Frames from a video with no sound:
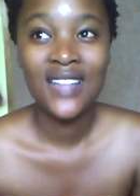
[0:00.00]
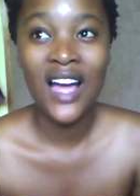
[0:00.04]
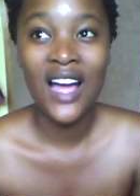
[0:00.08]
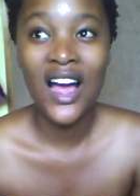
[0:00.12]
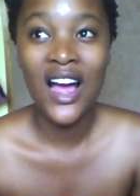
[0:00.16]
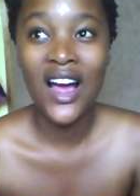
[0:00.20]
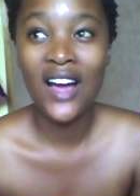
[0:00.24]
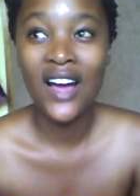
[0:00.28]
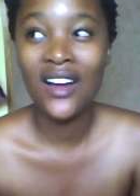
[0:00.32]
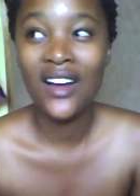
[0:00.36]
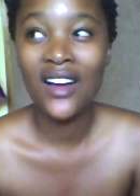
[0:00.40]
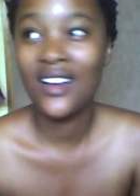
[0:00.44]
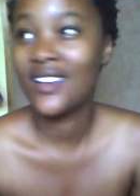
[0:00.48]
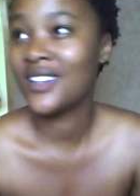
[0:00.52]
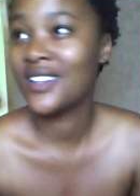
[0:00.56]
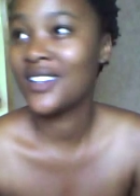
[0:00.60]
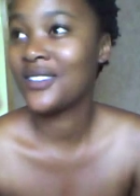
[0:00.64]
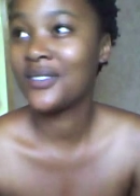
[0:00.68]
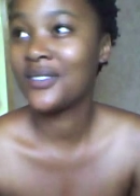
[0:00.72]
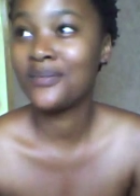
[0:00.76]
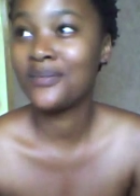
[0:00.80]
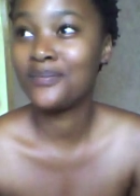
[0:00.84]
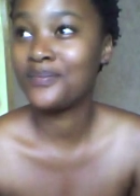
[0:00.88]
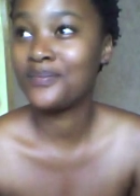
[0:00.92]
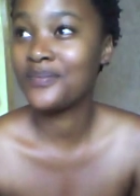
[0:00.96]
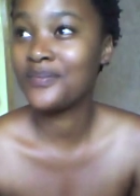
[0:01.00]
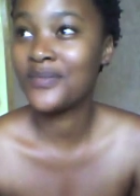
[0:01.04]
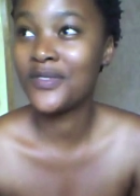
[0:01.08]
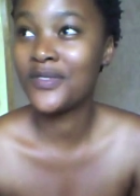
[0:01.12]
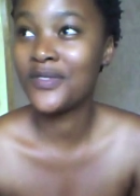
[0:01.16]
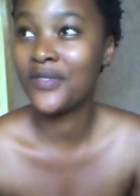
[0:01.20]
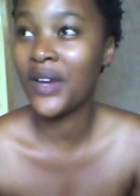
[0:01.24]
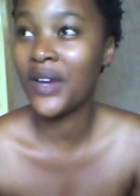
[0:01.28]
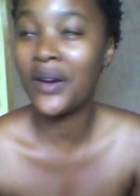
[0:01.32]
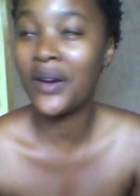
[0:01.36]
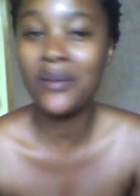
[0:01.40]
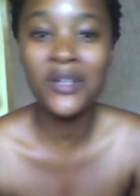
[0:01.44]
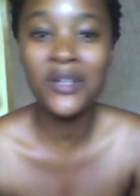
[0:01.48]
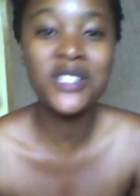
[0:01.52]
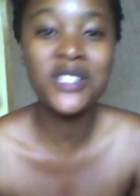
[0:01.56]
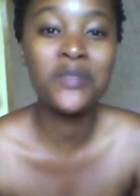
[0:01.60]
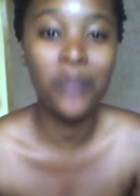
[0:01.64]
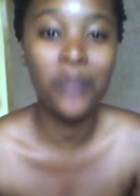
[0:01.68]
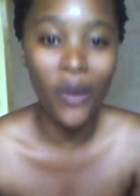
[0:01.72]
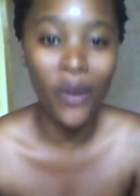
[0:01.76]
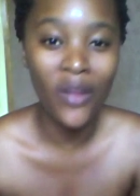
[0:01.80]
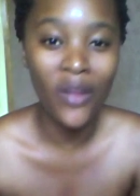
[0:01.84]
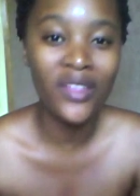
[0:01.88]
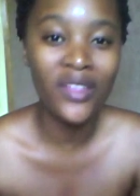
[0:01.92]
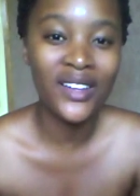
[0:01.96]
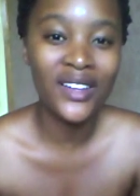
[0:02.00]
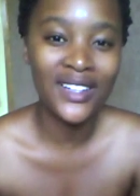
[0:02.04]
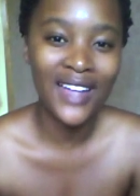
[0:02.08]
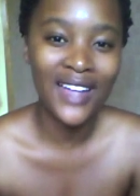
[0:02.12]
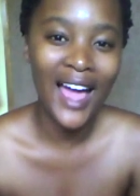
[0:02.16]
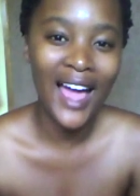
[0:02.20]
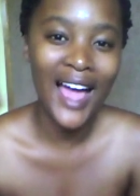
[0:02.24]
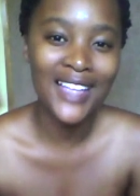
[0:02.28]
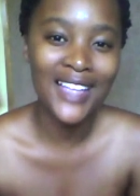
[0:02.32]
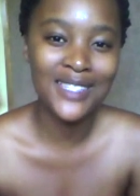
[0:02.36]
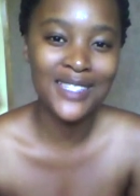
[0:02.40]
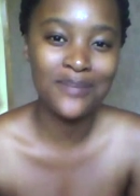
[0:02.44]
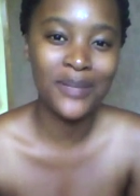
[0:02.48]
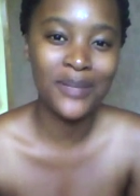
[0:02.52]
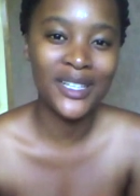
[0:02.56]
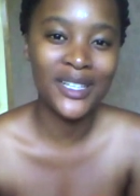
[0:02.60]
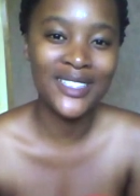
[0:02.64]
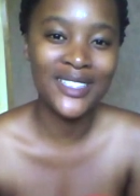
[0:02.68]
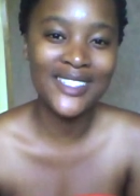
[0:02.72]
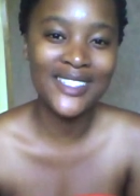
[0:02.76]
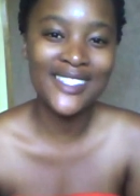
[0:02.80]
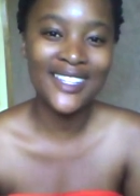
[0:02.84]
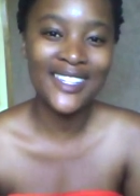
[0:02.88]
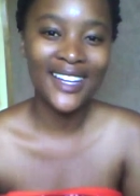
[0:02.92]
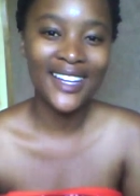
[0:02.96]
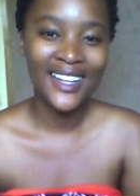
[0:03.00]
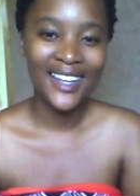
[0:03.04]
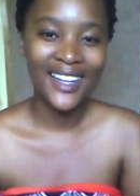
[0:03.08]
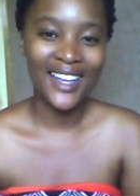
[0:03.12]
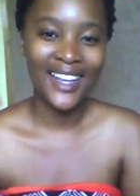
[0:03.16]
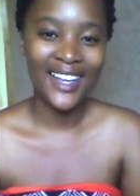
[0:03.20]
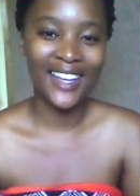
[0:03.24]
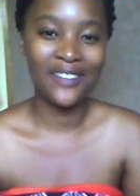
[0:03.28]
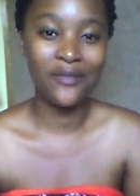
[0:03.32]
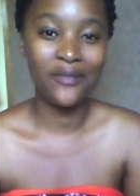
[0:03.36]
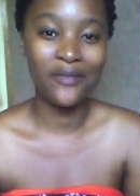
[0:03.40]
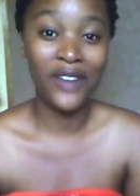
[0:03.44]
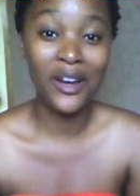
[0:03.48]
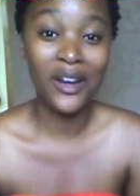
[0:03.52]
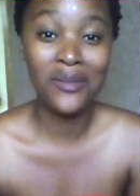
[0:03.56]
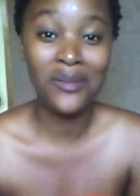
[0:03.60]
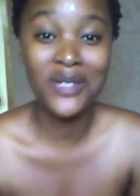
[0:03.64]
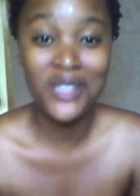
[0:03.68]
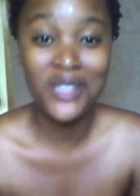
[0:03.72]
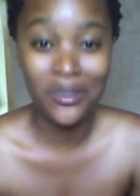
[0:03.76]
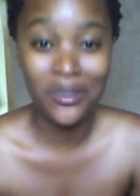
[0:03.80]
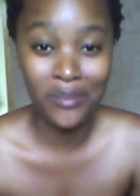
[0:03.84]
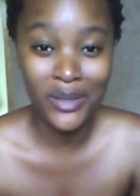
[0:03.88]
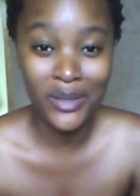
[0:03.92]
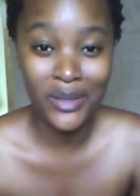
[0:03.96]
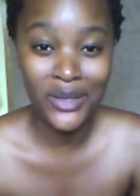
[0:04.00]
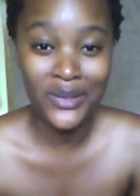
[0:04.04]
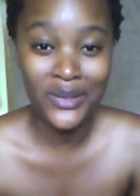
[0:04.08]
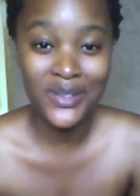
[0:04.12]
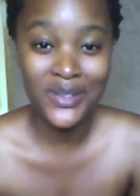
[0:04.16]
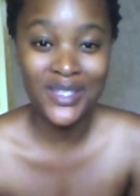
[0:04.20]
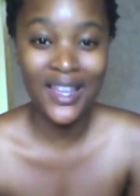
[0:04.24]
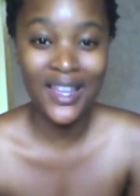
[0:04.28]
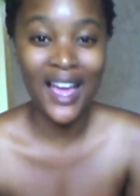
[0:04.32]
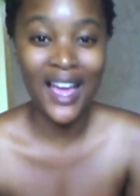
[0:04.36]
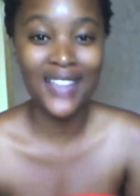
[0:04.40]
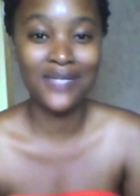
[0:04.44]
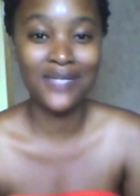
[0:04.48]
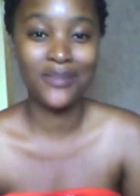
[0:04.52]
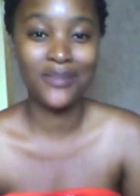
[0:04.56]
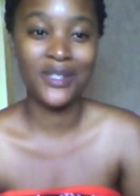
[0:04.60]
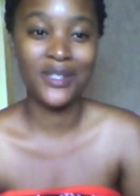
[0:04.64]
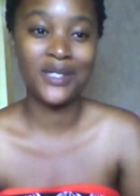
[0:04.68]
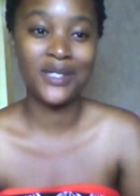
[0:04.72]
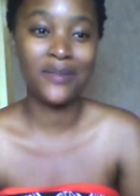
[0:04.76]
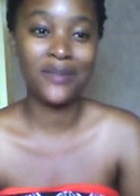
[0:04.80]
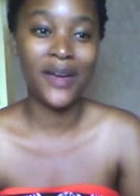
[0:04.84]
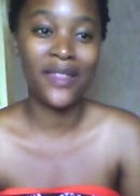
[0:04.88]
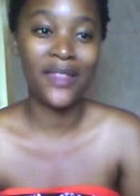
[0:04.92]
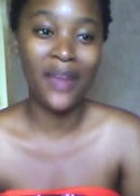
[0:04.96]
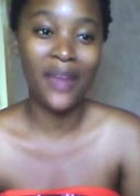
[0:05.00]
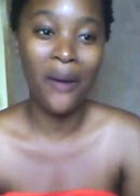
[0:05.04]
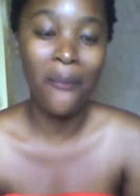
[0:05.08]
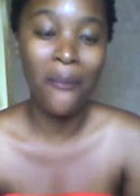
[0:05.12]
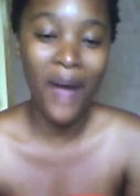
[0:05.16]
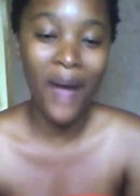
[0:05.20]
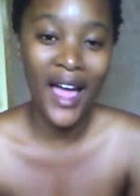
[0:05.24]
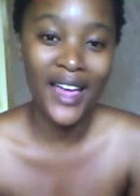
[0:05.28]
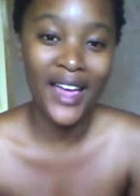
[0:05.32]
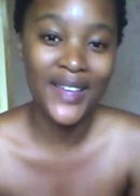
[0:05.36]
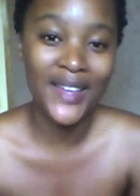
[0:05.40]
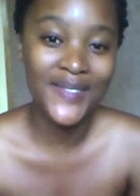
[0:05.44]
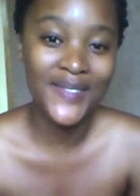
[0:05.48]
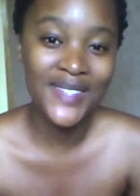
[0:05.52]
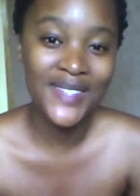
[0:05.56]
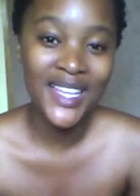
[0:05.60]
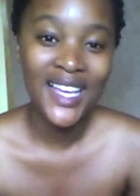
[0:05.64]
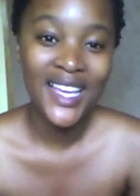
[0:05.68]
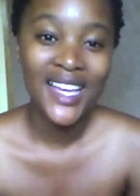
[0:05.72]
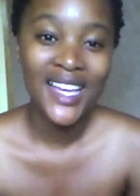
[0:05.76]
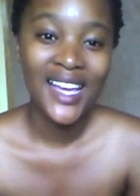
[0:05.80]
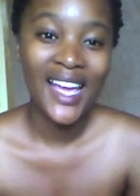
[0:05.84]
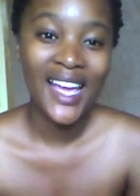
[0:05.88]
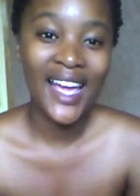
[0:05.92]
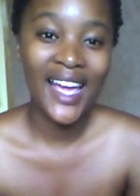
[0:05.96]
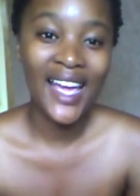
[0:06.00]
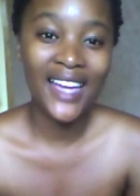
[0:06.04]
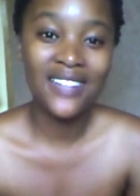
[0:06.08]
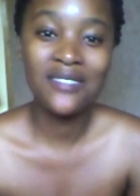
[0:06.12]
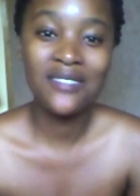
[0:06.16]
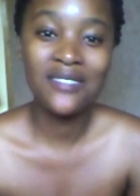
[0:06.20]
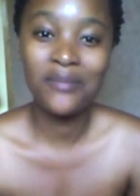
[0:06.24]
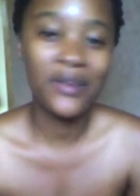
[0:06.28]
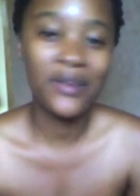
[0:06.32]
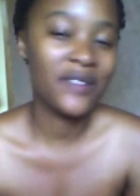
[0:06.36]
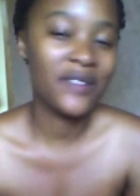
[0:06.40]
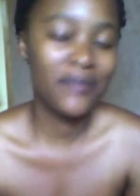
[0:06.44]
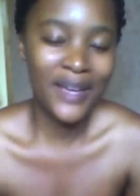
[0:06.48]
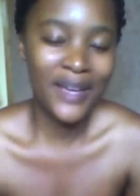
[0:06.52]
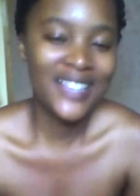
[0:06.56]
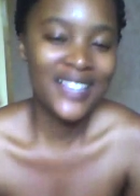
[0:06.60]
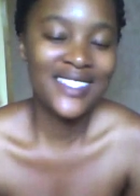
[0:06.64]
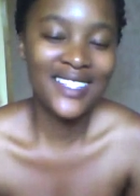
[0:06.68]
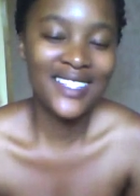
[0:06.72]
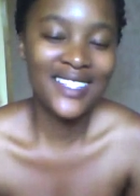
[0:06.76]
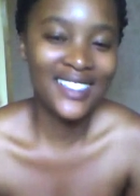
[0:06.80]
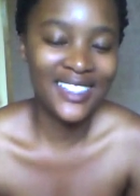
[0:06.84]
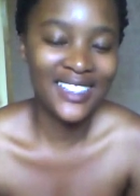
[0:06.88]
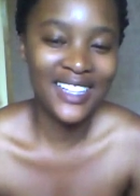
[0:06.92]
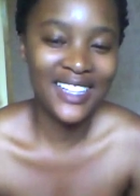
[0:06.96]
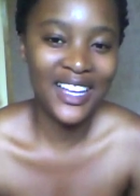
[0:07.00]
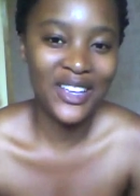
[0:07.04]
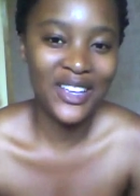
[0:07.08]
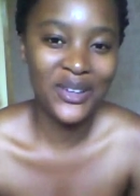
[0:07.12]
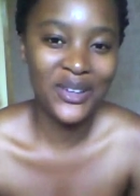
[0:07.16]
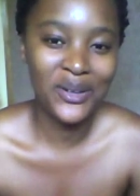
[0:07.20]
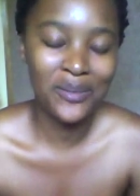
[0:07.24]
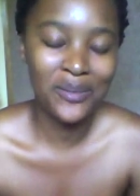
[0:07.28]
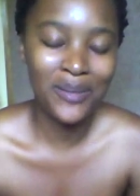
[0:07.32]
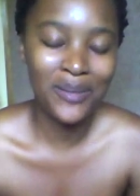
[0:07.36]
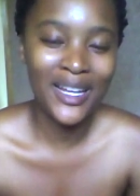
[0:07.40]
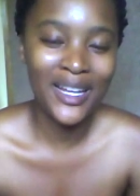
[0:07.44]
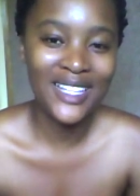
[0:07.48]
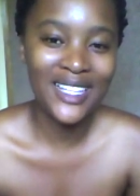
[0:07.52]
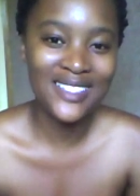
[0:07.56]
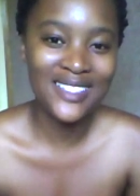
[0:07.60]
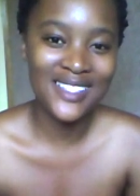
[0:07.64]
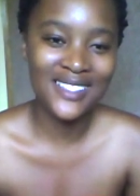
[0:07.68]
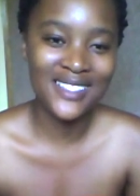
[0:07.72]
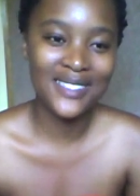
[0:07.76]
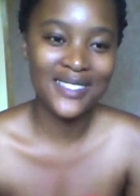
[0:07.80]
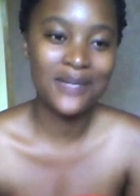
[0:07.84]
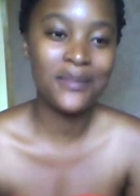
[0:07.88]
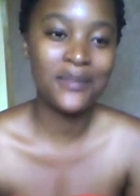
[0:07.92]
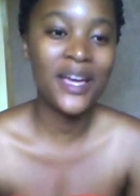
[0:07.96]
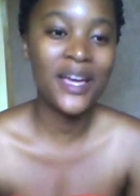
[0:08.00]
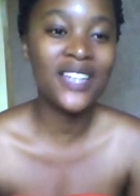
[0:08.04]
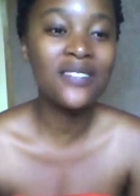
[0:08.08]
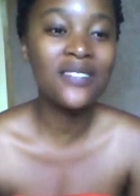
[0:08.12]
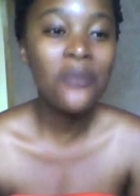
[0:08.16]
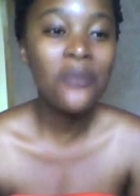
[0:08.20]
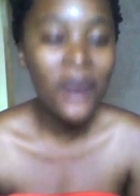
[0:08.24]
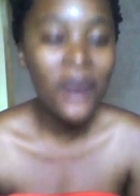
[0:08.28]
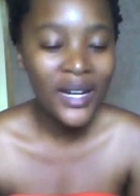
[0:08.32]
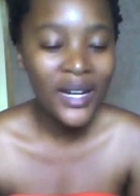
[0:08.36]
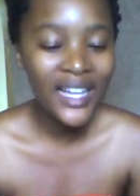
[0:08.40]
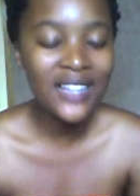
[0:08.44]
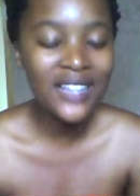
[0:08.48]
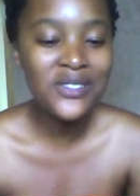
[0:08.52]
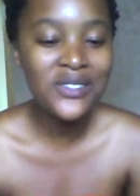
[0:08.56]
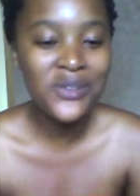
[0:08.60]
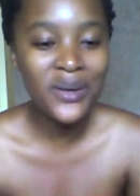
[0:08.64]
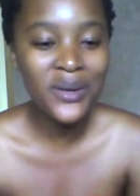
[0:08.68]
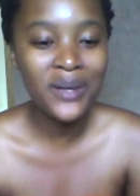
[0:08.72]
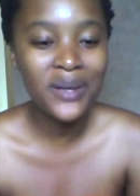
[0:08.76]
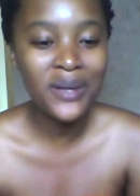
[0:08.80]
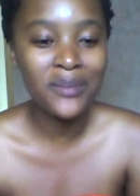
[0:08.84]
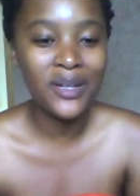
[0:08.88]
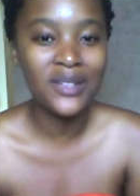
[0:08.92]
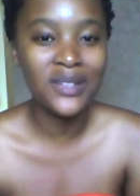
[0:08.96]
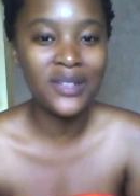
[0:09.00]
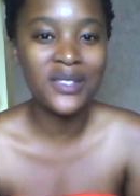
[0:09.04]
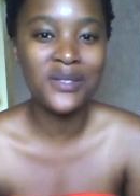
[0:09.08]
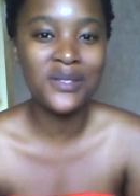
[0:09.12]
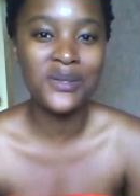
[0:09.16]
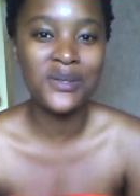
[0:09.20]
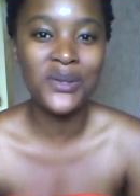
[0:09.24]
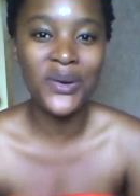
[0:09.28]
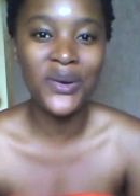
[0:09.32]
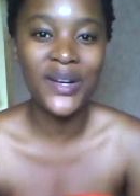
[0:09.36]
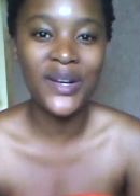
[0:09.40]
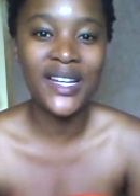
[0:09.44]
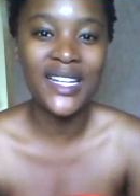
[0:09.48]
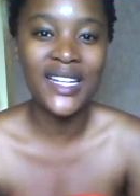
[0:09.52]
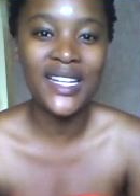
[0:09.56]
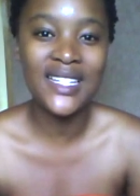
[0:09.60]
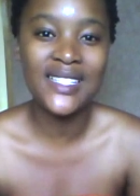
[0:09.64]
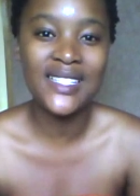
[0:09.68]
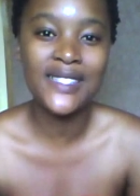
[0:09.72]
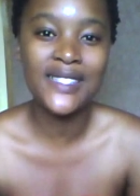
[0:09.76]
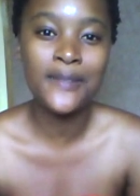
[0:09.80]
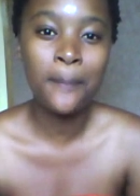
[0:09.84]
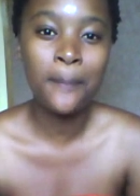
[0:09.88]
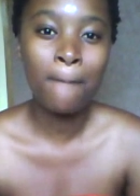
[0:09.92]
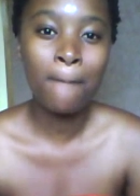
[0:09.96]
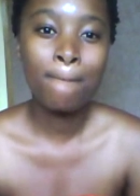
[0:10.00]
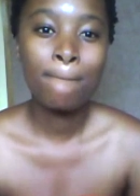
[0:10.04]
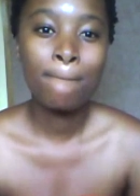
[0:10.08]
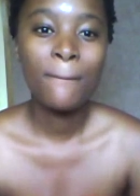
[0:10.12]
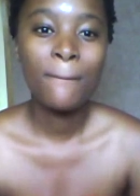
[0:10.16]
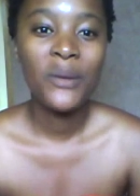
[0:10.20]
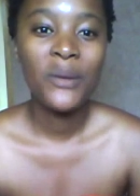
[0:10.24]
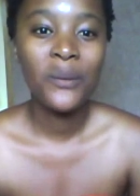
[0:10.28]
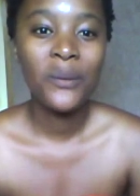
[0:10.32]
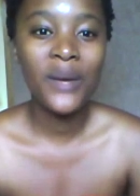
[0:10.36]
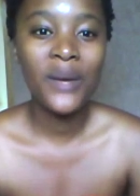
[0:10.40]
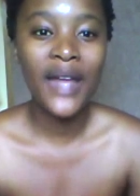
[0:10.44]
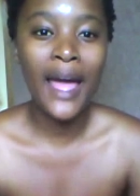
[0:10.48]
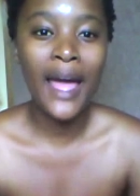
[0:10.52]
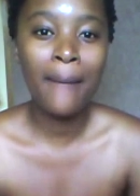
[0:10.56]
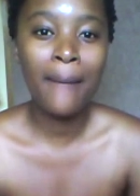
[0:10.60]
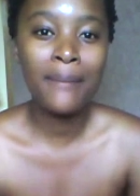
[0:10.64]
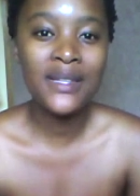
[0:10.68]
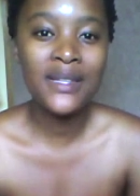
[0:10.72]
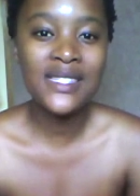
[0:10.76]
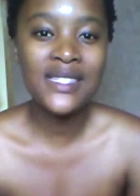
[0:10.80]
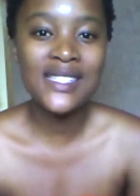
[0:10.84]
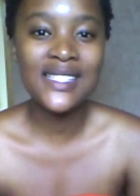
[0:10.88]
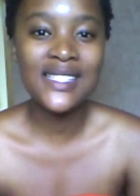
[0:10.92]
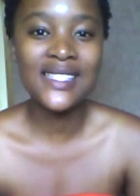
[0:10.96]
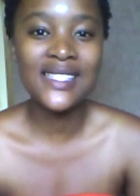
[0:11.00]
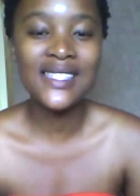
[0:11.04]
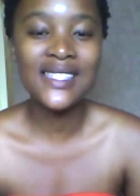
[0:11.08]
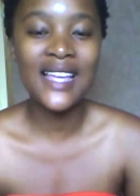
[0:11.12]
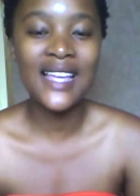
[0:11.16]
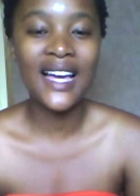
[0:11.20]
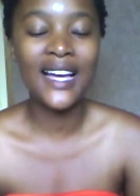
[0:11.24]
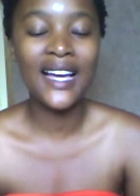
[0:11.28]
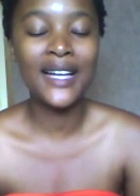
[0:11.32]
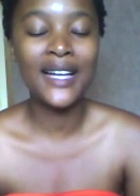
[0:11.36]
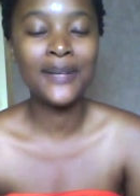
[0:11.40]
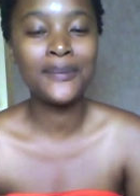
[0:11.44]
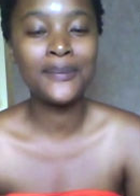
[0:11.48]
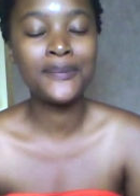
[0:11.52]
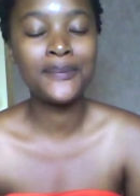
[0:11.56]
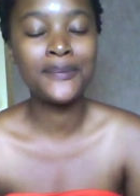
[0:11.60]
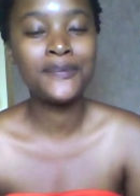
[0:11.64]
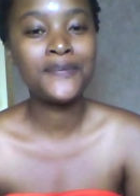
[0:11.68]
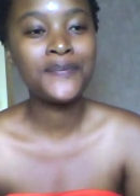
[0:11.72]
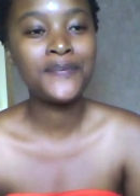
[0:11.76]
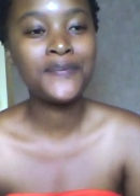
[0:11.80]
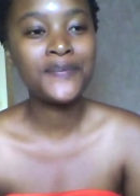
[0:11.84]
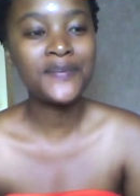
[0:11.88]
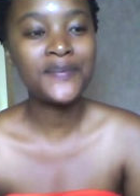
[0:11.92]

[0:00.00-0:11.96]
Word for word: ha uh, very much bothered husbands and very much abused husbands by their wives and basically you know pleases them and what i enjoy about the story is what happens is um,